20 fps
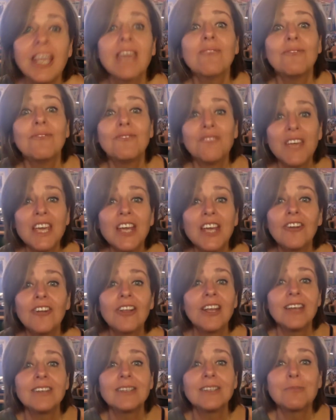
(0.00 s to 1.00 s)
feel
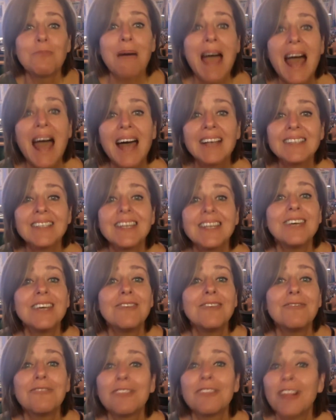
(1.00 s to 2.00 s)
his
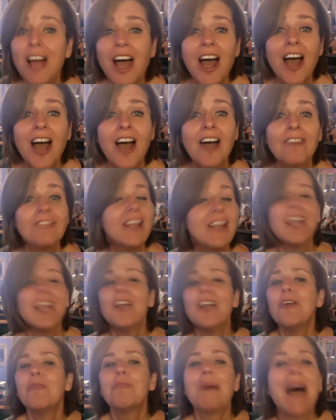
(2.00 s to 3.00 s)
positive love,
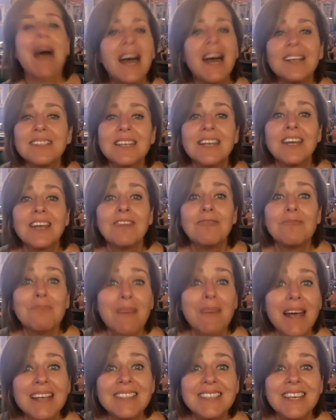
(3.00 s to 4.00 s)
positive
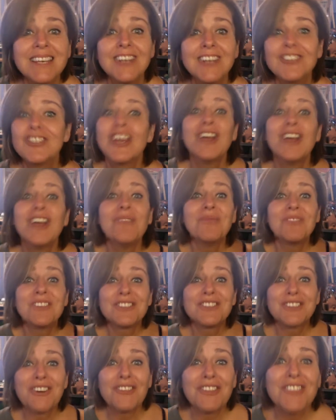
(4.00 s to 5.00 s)
message.
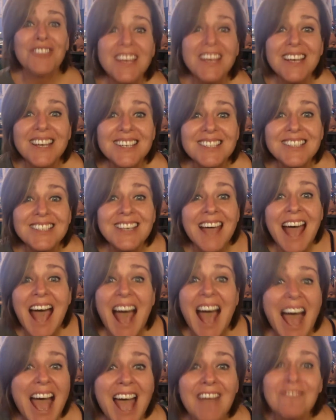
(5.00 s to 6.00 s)
So this
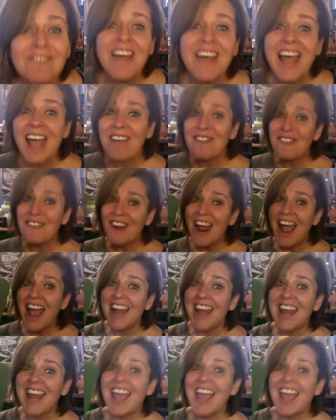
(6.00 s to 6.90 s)
High Five